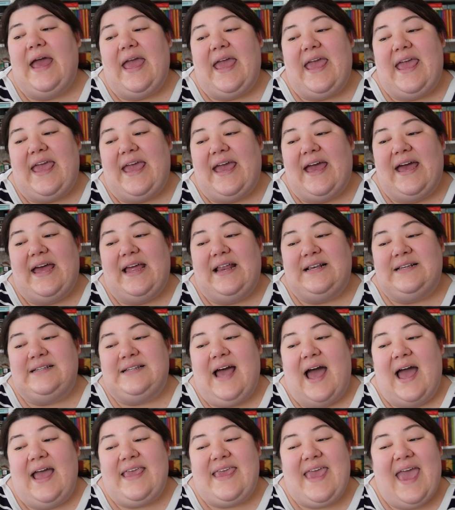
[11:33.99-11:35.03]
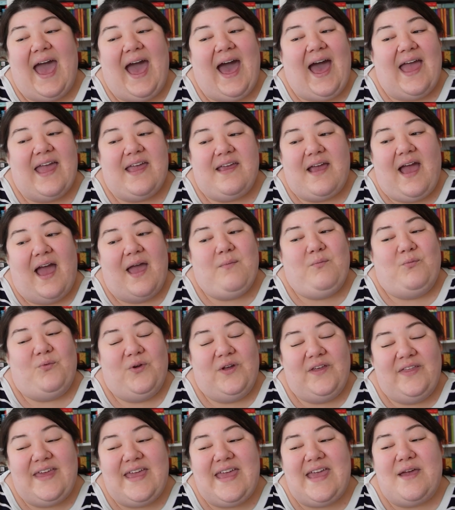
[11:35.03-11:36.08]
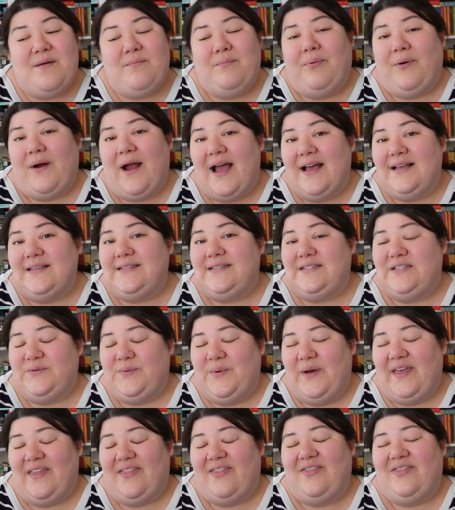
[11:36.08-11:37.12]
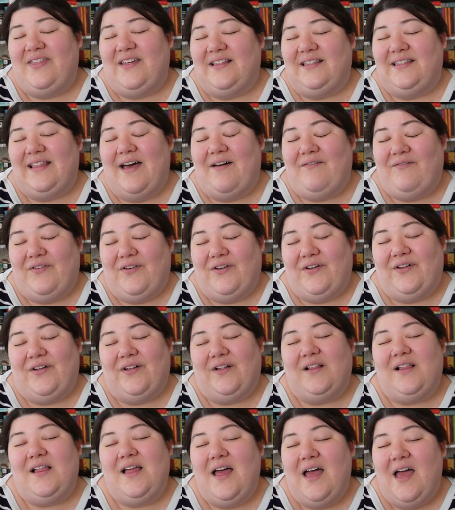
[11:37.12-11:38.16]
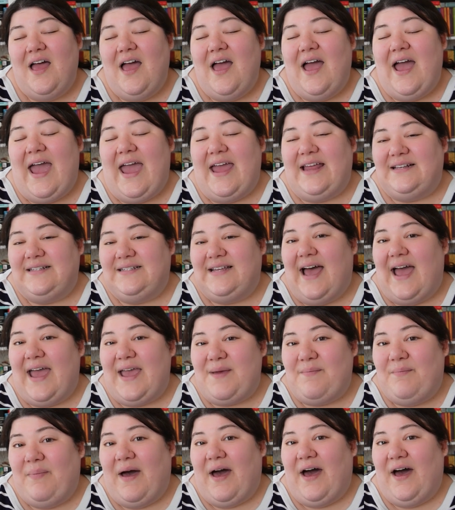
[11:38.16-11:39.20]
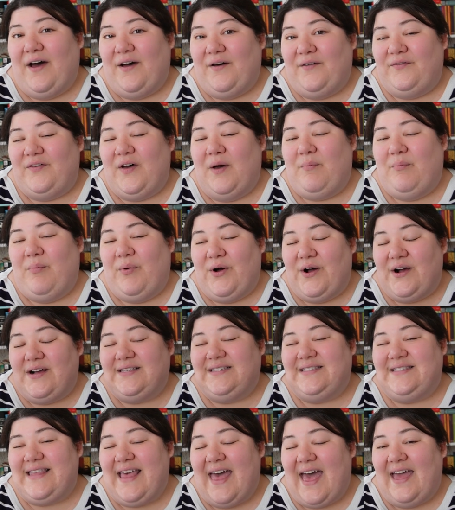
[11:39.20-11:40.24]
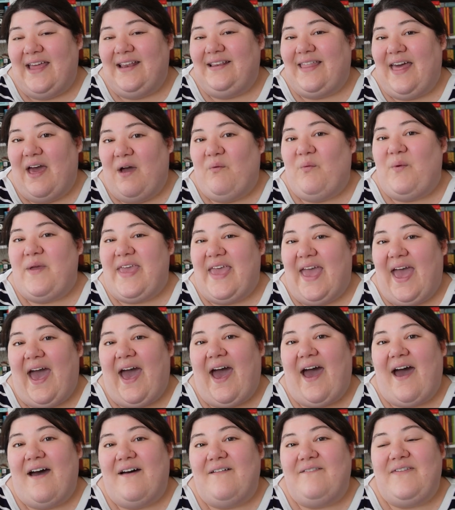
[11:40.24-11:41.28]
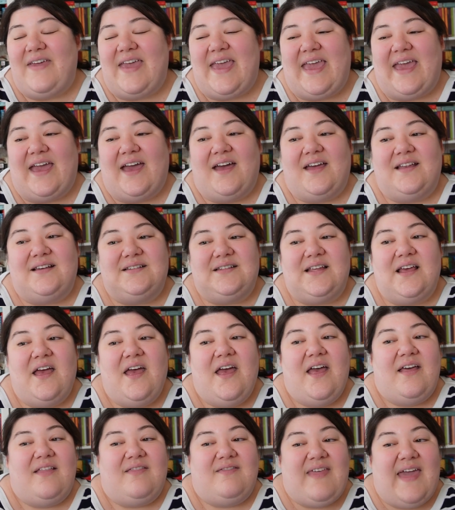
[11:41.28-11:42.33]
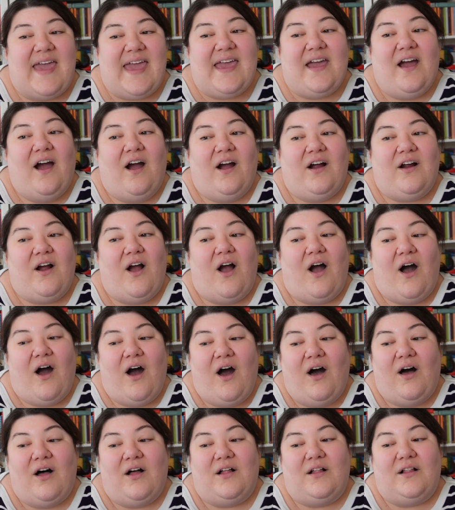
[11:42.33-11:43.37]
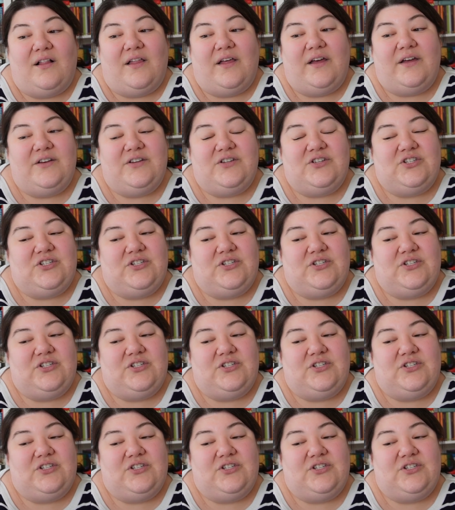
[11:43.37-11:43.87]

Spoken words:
And yeah, I'm really impressed with the level and type of books that we have. And they are all,